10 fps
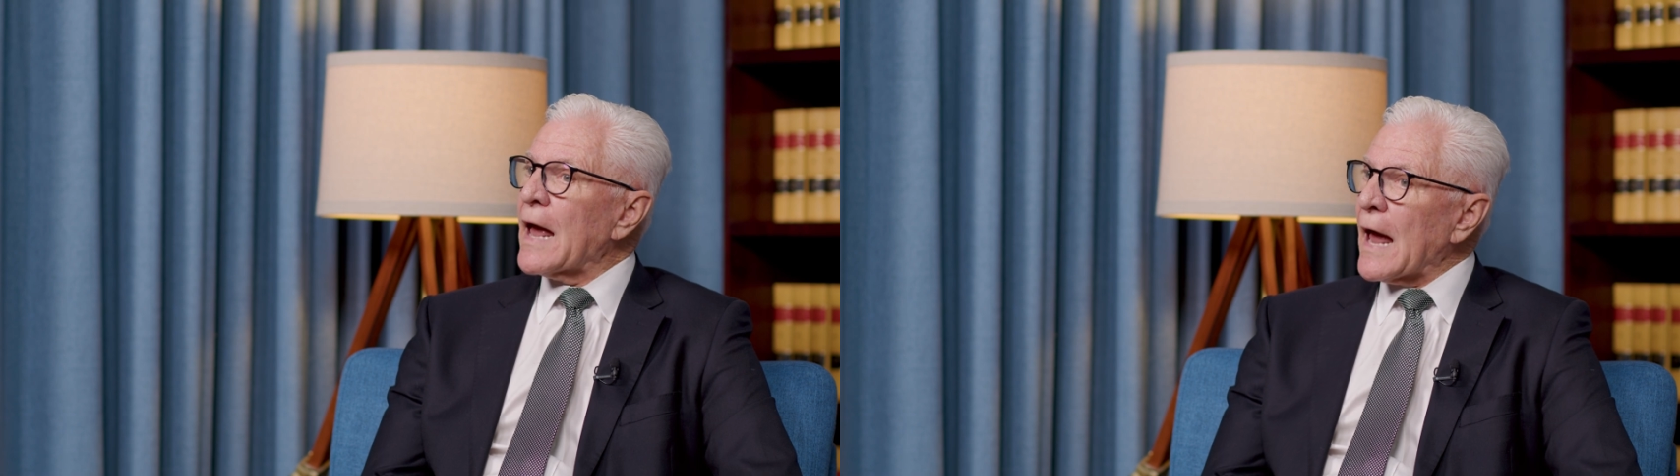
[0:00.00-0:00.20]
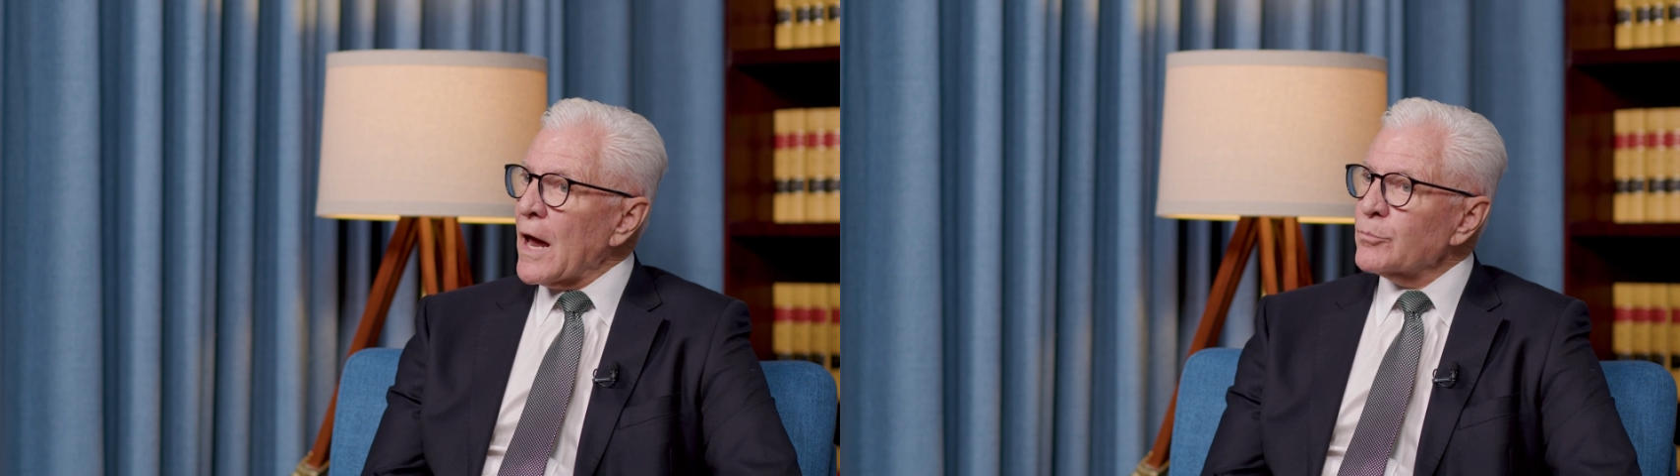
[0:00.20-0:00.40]

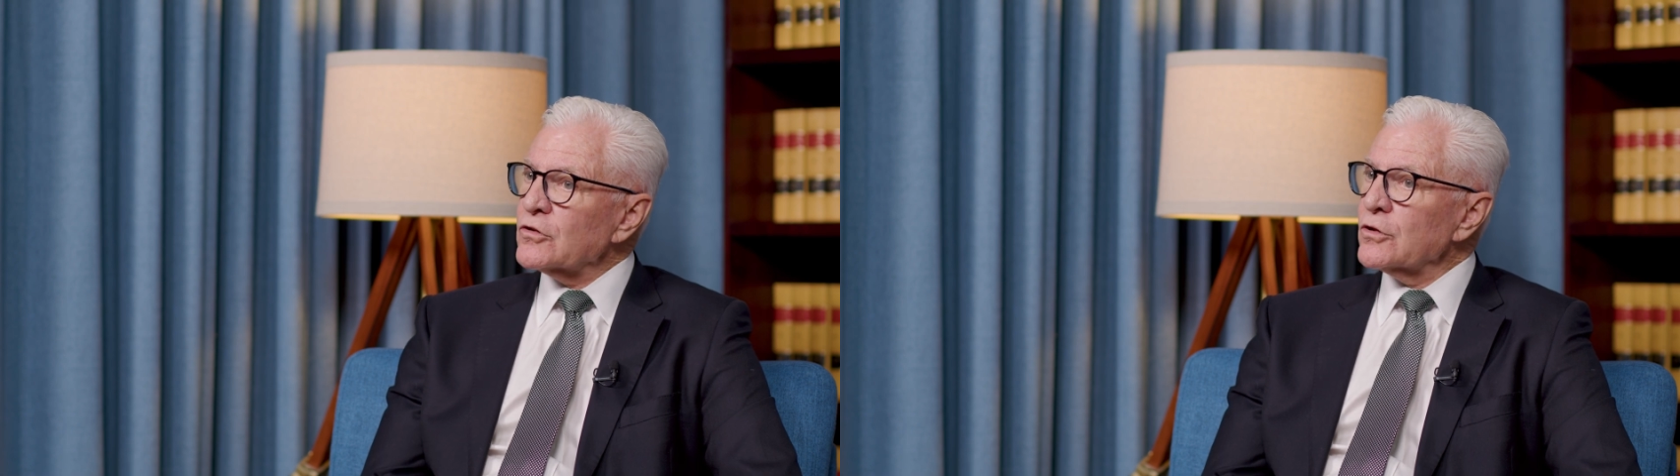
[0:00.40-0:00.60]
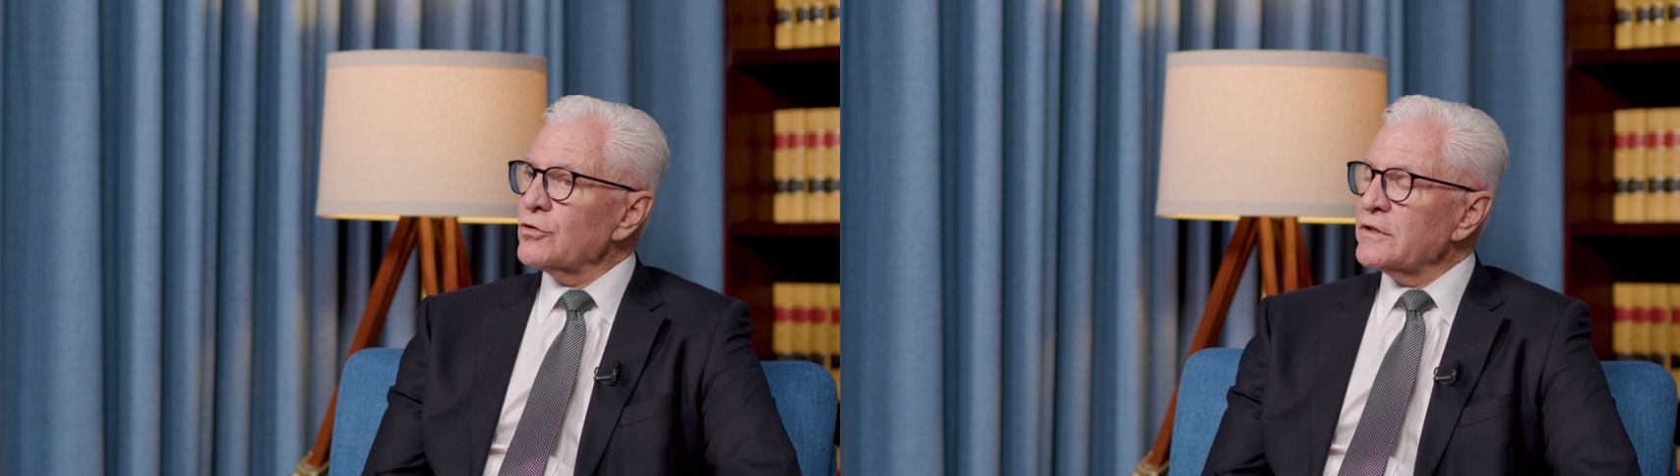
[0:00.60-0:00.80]

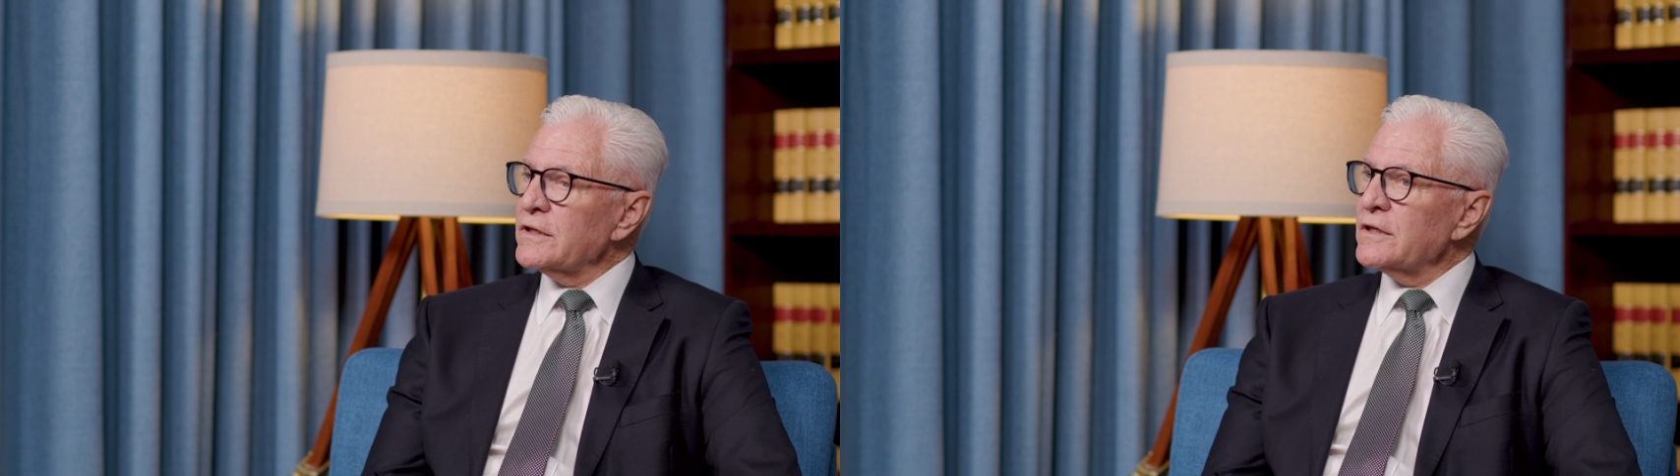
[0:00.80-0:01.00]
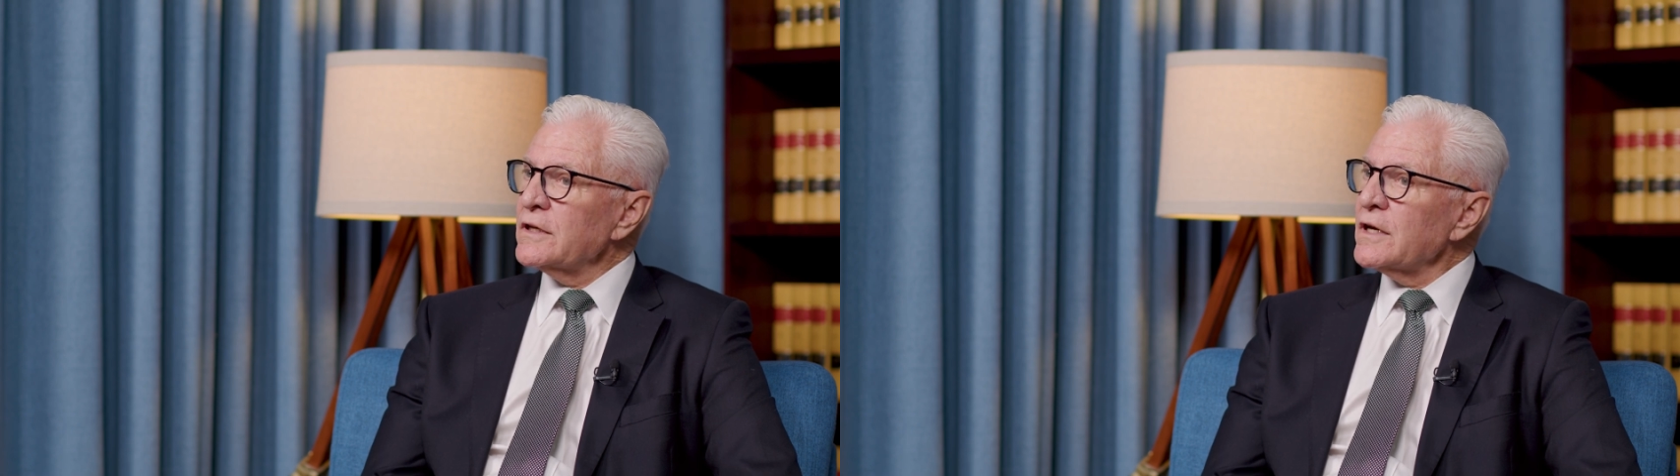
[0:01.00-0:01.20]

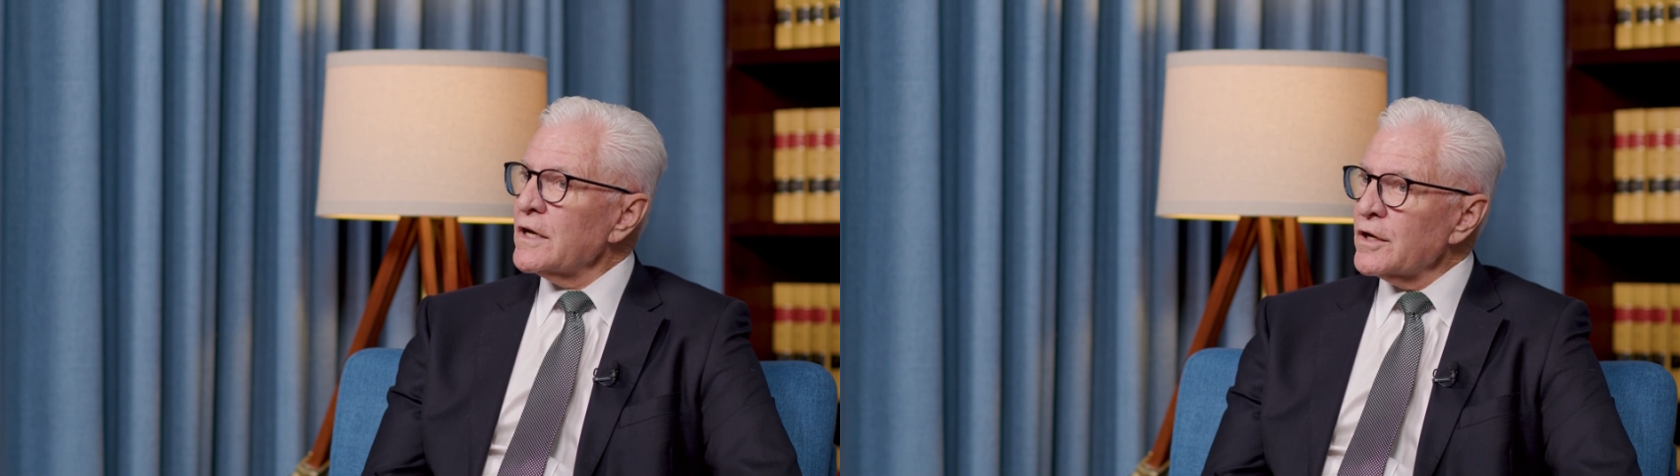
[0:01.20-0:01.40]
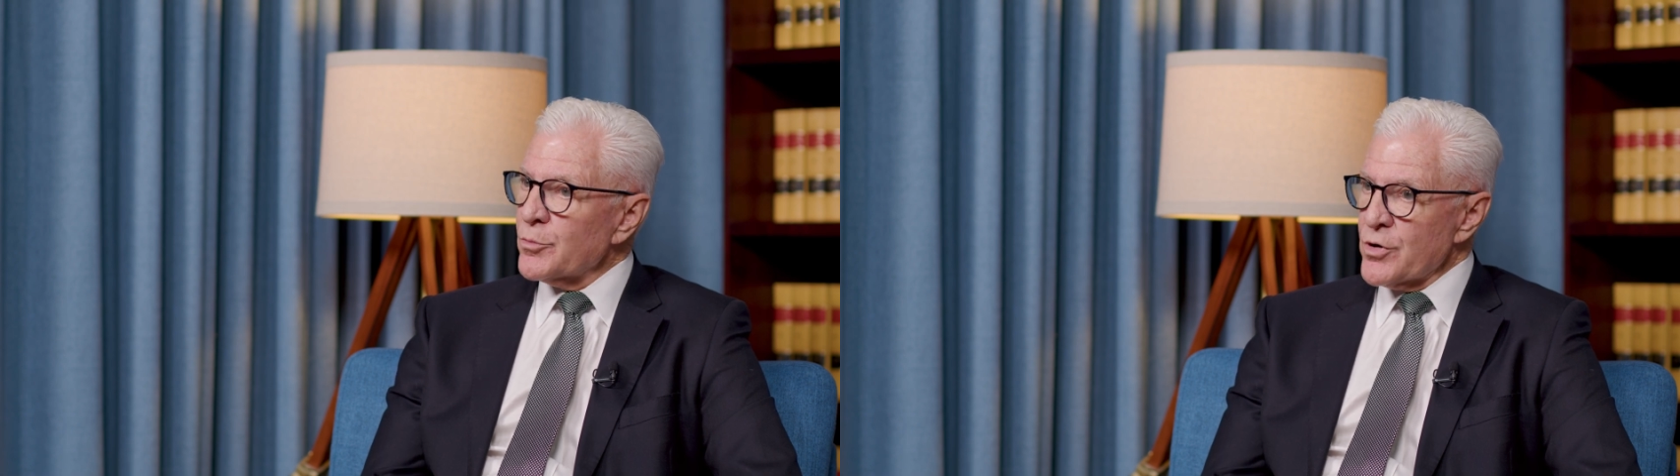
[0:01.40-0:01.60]
absolutely
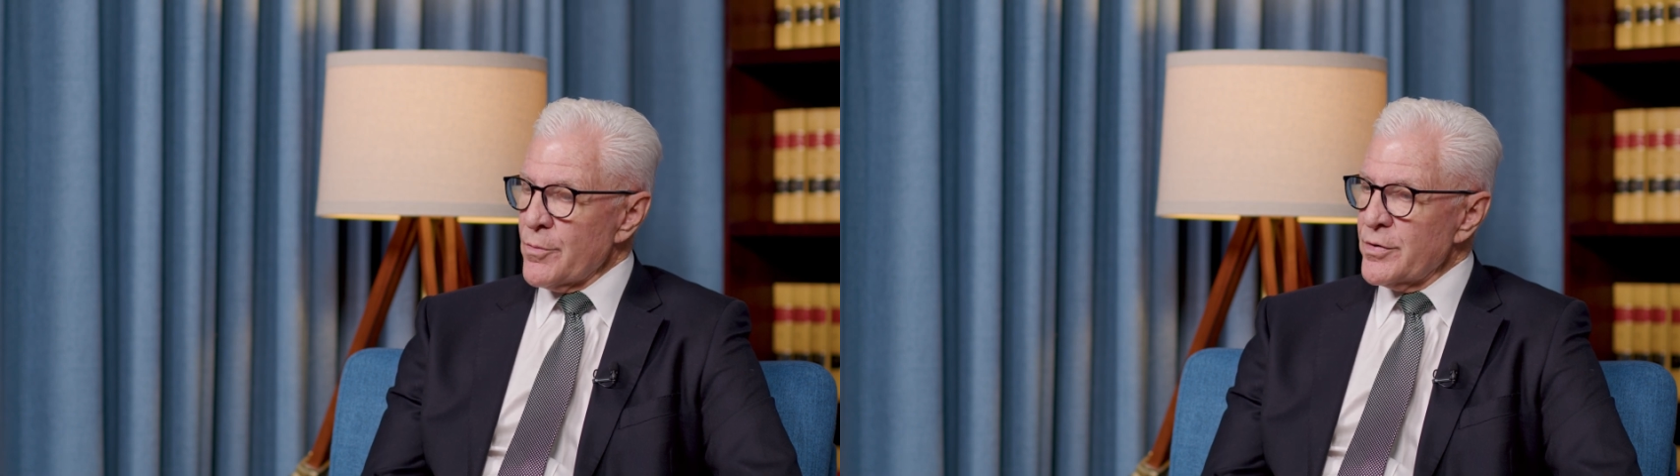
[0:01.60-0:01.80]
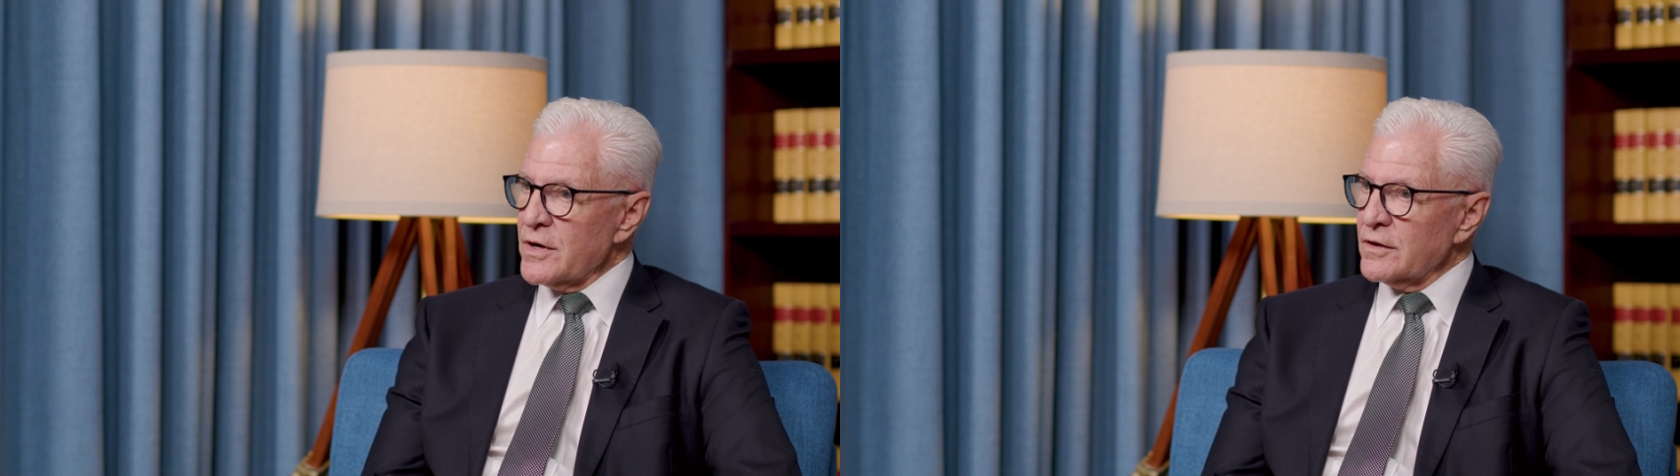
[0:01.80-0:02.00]

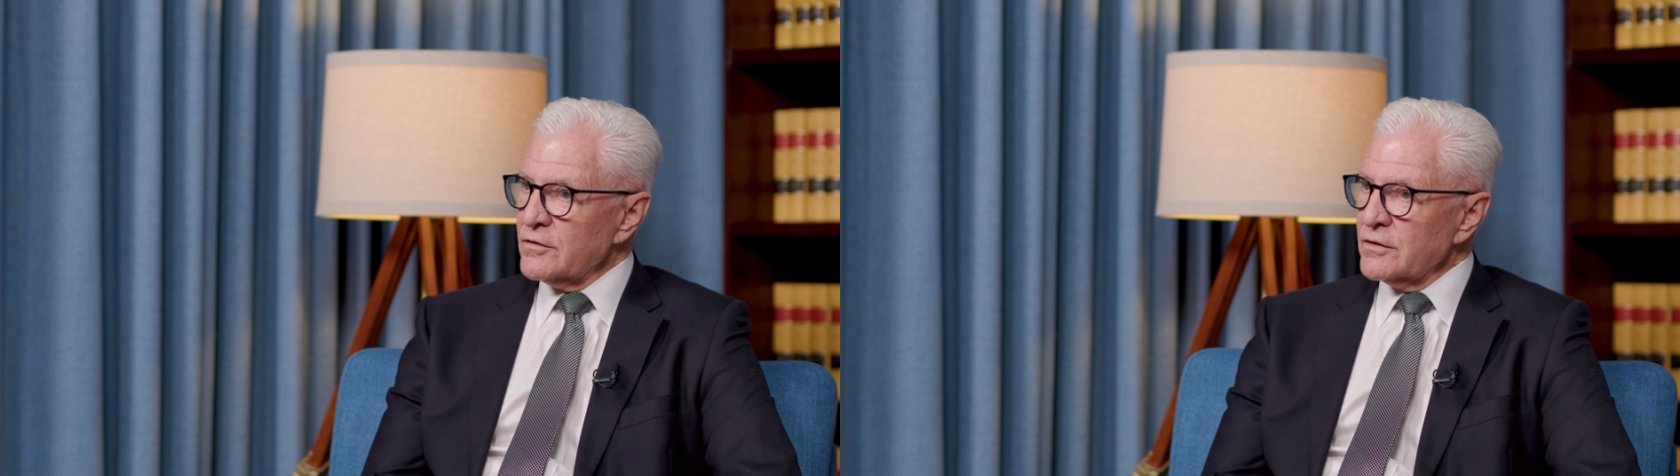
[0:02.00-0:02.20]
inappropriate.